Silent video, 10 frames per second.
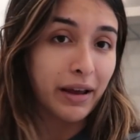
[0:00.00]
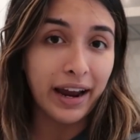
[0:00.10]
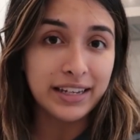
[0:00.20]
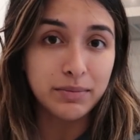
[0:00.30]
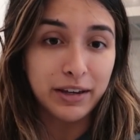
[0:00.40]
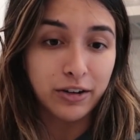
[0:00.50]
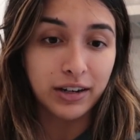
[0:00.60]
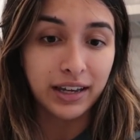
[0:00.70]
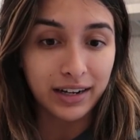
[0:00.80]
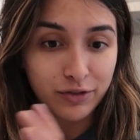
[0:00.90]
my ice maker
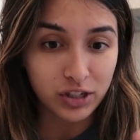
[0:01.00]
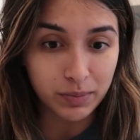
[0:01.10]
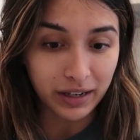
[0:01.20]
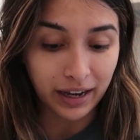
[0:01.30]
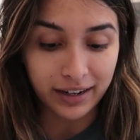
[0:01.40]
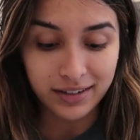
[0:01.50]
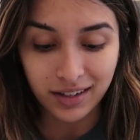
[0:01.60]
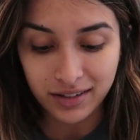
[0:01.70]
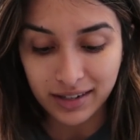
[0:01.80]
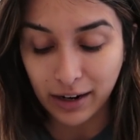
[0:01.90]
again. I've just been kind of
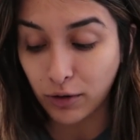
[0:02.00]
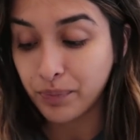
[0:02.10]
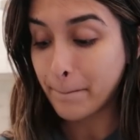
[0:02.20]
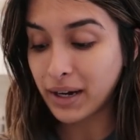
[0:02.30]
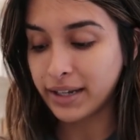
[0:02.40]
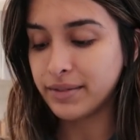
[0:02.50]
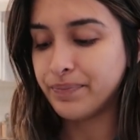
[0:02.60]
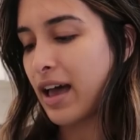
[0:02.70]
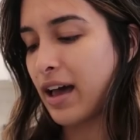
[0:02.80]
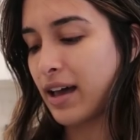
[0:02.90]
sussed out. But
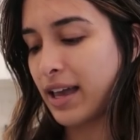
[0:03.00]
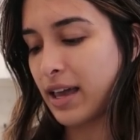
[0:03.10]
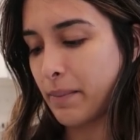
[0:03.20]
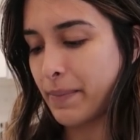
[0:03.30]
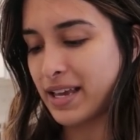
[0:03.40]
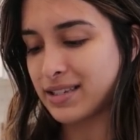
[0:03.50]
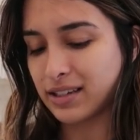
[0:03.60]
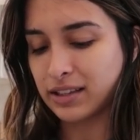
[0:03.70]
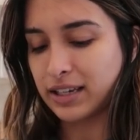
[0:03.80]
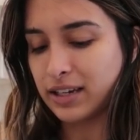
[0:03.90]
I
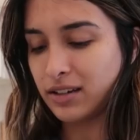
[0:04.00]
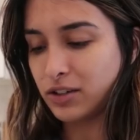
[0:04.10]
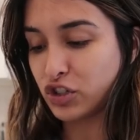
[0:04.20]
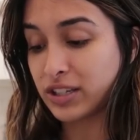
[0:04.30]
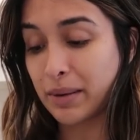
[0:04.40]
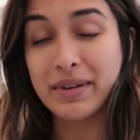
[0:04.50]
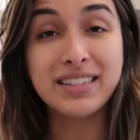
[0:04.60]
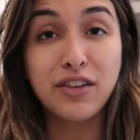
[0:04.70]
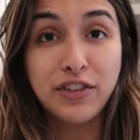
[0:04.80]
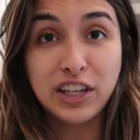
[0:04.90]
basically just get
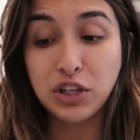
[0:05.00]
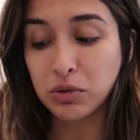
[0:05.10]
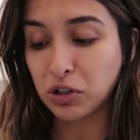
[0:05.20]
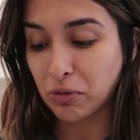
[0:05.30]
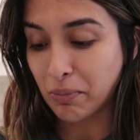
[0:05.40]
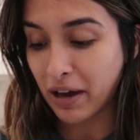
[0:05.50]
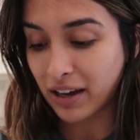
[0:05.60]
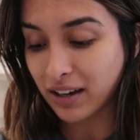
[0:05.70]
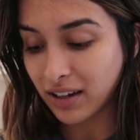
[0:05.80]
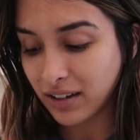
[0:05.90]
myself a cute little
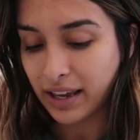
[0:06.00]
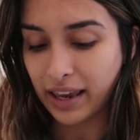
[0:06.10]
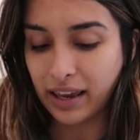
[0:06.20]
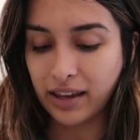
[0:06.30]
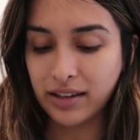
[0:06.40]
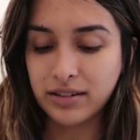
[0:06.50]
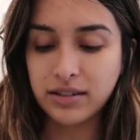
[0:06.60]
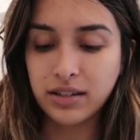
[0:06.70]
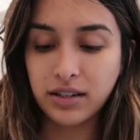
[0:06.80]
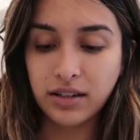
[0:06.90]
mug
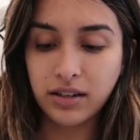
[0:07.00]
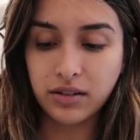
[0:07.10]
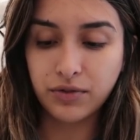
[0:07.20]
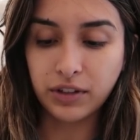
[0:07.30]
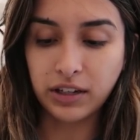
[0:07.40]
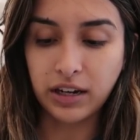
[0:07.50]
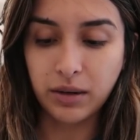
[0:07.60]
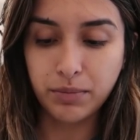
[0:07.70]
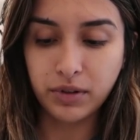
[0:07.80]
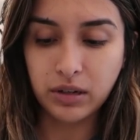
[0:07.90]
and I fill it
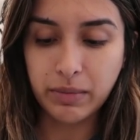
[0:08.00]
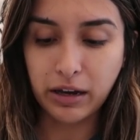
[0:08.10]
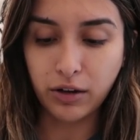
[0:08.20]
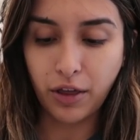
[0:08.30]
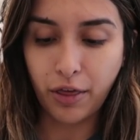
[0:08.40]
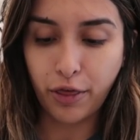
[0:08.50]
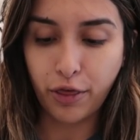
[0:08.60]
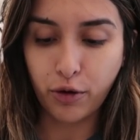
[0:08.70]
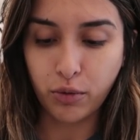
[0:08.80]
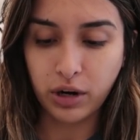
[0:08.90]
up about
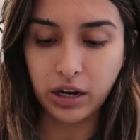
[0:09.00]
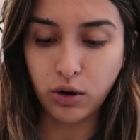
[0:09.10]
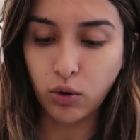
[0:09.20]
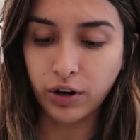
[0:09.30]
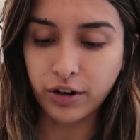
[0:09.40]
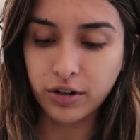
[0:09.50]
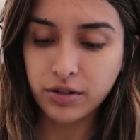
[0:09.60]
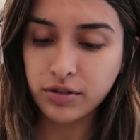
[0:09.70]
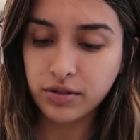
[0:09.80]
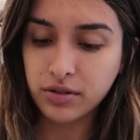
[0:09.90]

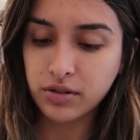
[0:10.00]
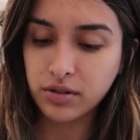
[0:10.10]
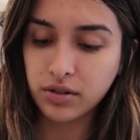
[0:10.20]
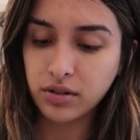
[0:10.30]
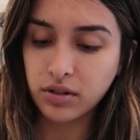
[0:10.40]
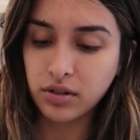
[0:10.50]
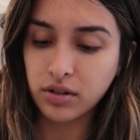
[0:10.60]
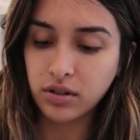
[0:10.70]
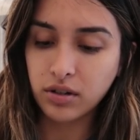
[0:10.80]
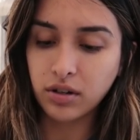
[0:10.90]
3/4
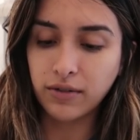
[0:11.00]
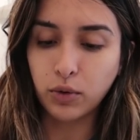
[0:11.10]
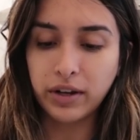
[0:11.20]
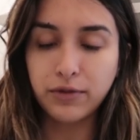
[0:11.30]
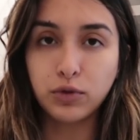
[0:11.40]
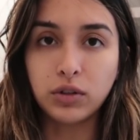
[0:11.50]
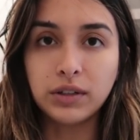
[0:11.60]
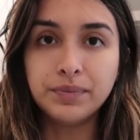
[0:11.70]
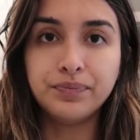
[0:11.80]
of a way full.